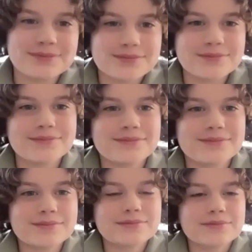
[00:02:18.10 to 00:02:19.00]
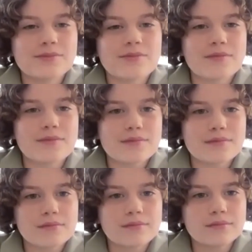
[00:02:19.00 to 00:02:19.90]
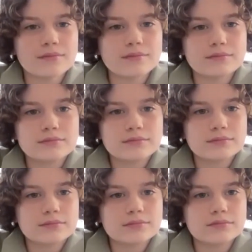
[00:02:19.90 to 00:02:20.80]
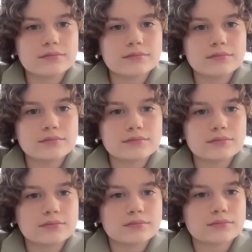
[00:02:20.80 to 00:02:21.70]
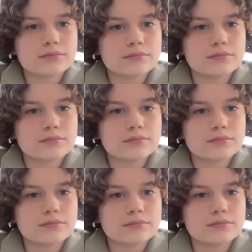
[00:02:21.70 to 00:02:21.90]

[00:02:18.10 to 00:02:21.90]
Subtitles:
(not speaking)